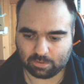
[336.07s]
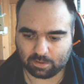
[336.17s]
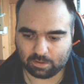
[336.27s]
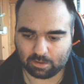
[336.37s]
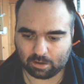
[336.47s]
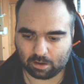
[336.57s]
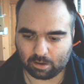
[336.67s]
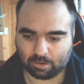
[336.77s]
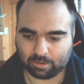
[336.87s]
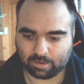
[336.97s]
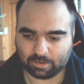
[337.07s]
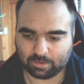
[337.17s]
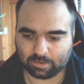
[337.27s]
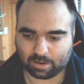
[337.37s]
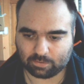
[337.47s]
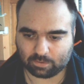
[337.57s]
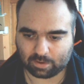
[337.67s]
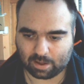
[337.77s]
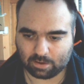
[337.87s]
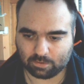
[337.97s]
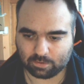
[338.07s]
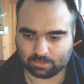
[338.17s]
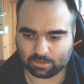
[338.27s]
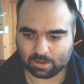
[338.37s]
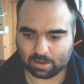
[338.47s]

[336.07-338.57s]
the Indian National Congress,